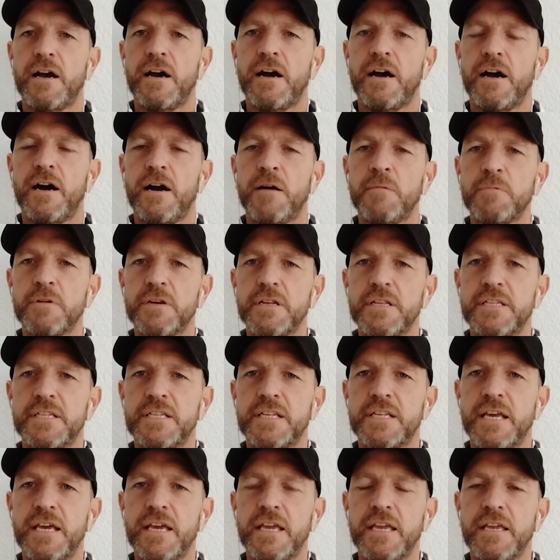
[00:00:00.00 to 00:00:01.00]
I'm going to
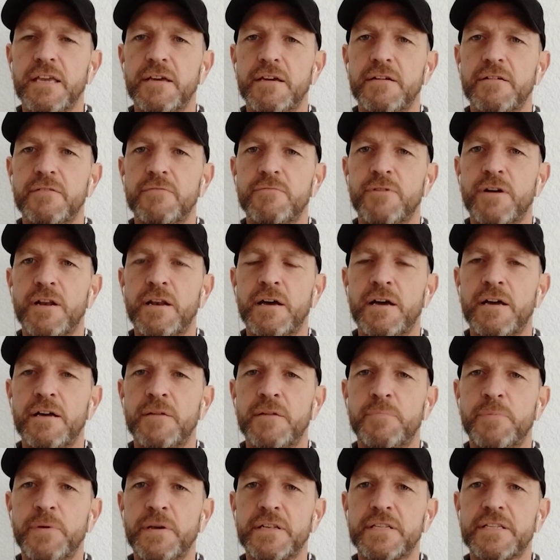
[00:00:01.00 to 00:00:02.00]
say, well, I
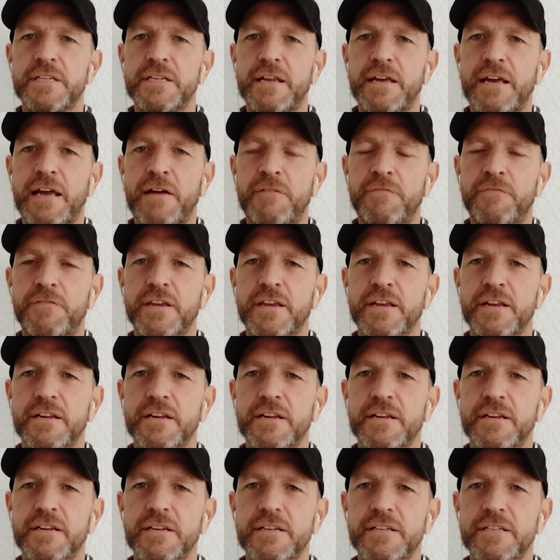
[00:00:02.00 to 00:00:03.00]
picked an
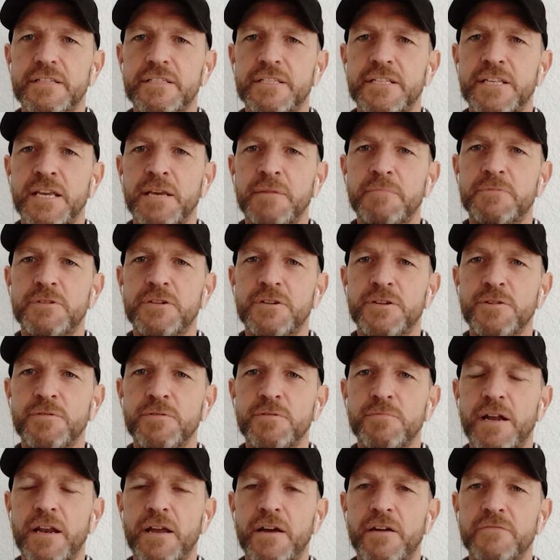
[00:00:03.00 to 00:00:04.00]
African team to do
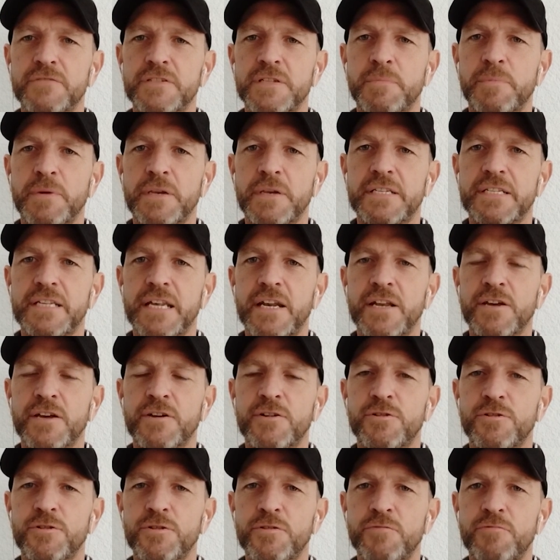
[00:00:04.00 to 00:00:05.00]
well. I obviously picked
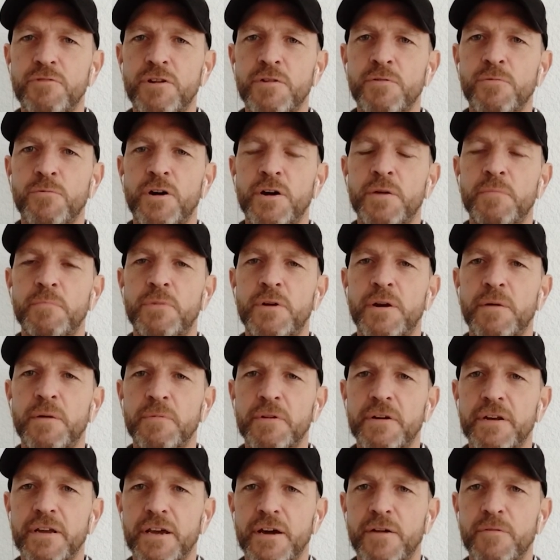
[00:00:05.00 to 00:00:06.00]
Senegal, the wrong one, but I'm going to
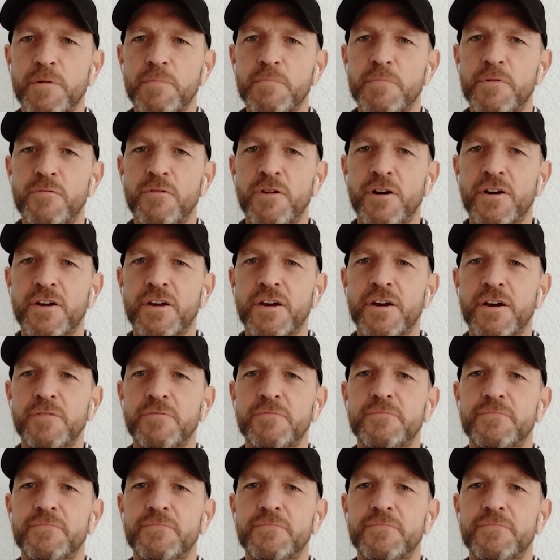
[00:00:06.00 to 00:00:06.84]
go with Morocco.